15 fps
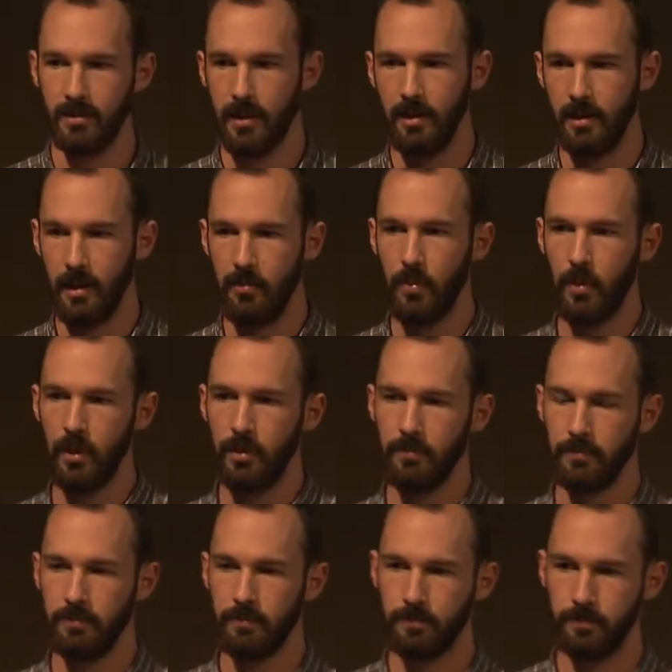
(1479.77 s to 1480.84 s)
We don't want to keep
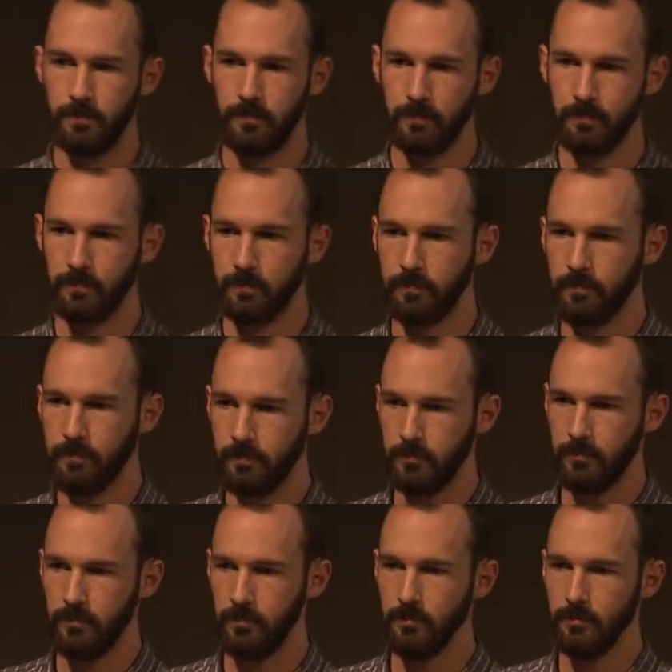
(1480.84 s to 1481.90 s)
changing the spec.
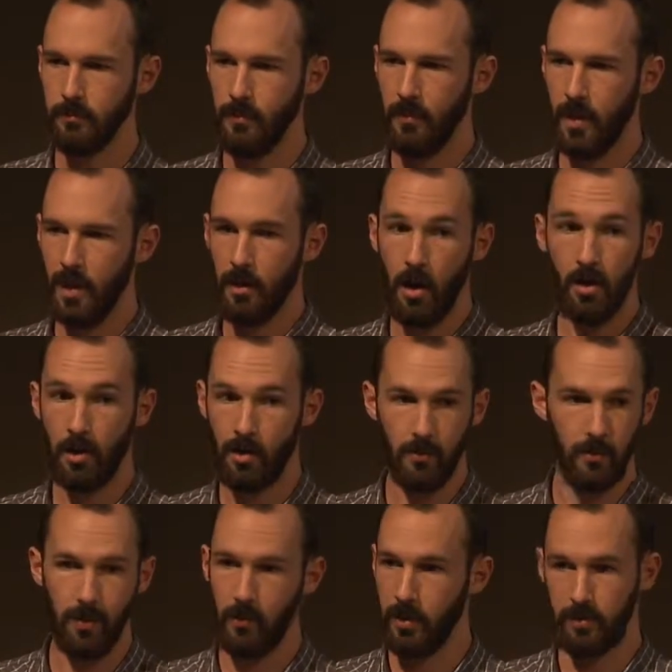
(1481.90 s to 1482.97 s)
And, oh, no.
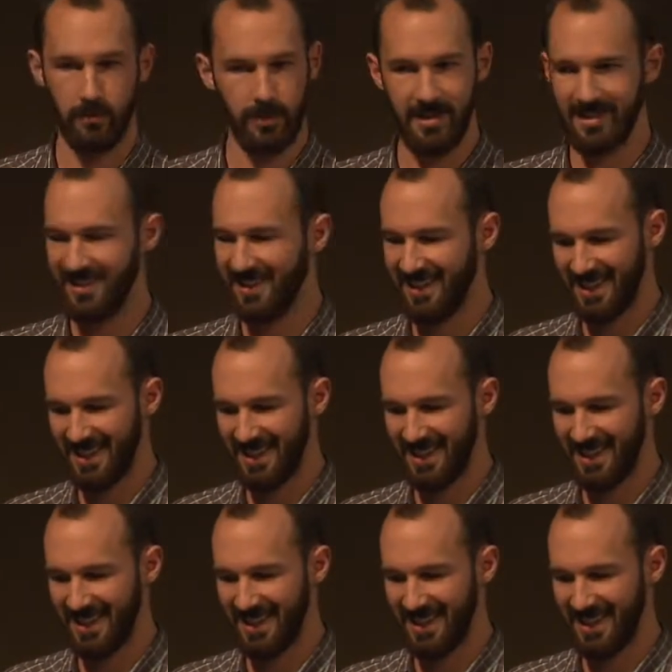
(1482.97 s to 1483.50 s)
So, we're, yeah.